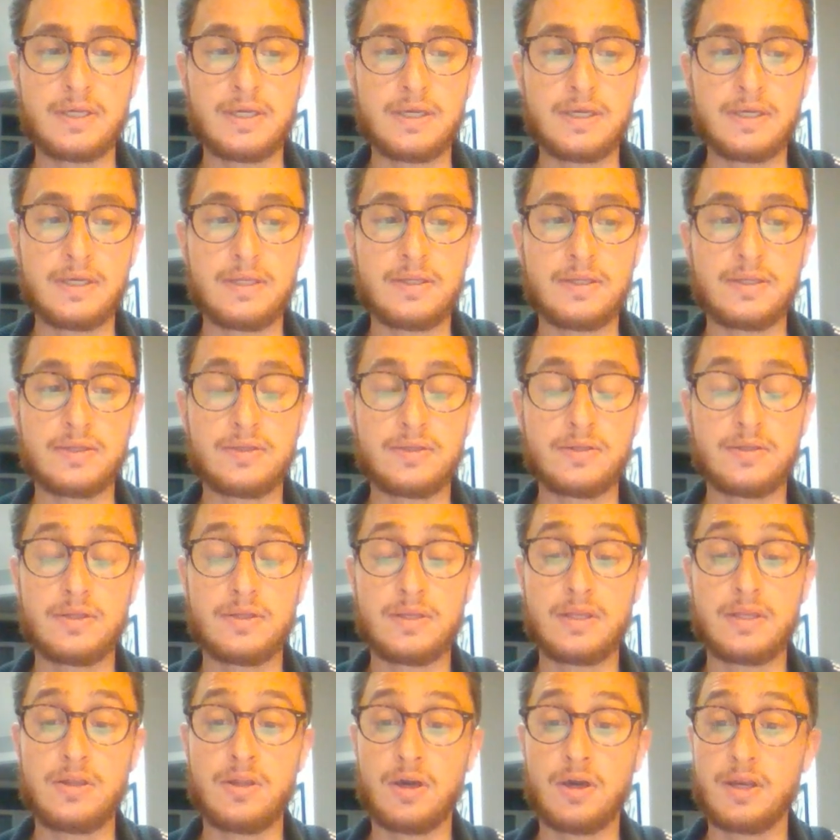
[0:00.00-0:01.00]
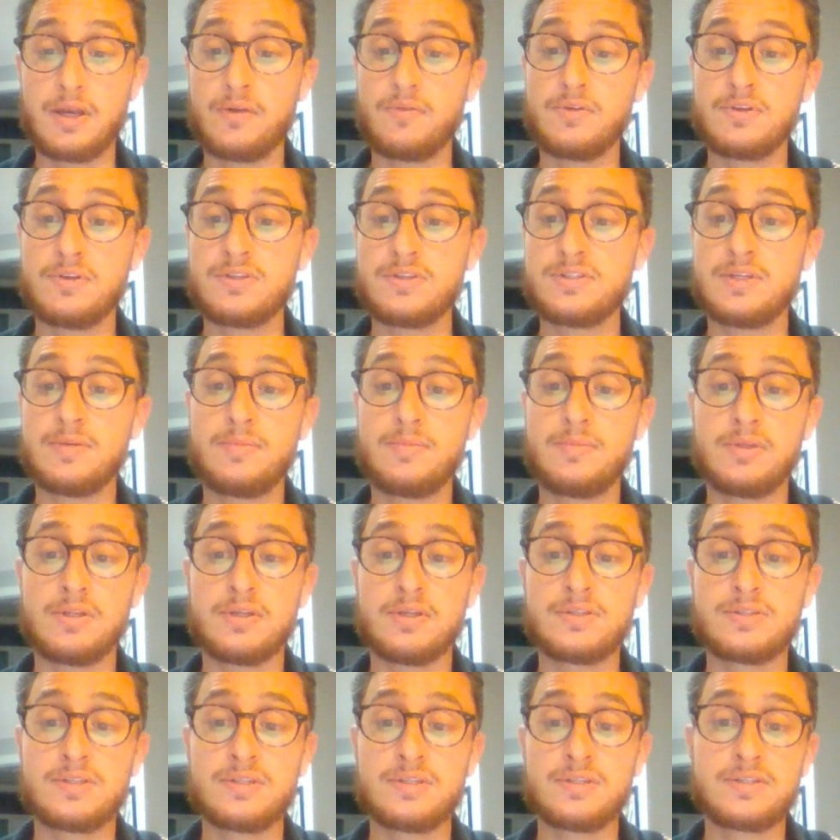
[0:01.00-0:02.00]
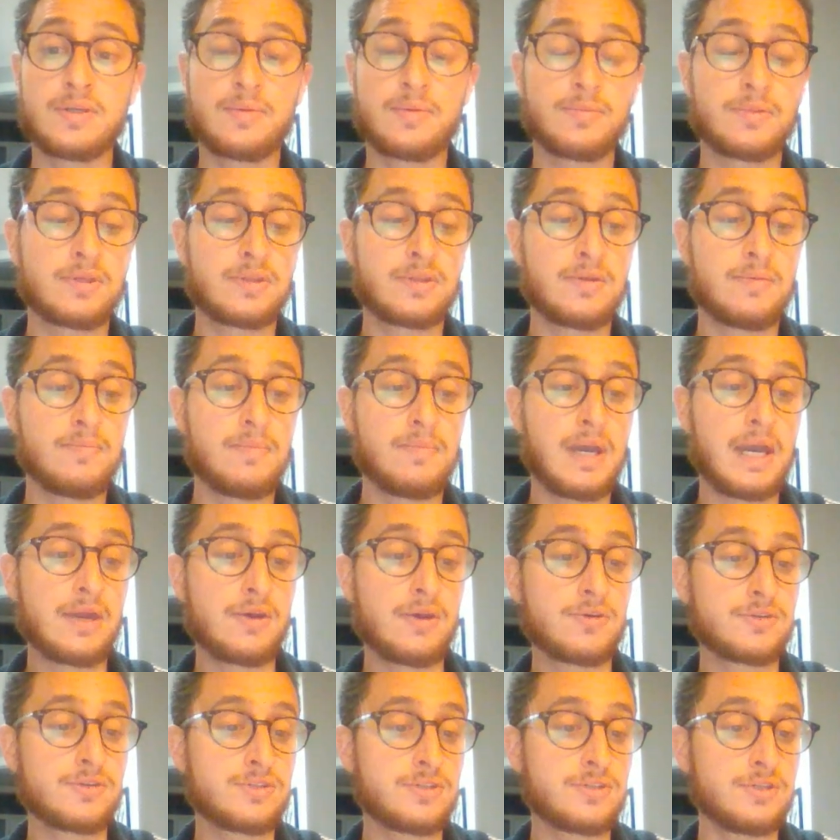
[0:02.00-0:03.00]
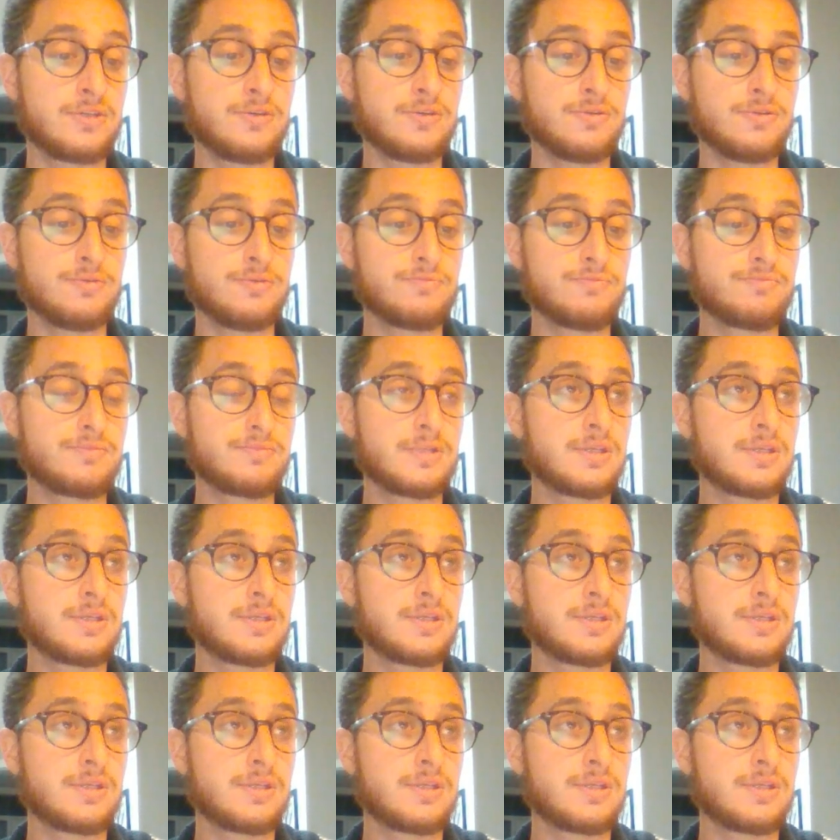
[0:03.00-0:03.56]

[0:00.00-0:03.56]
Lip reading: And not every stimulus is something that matters to you.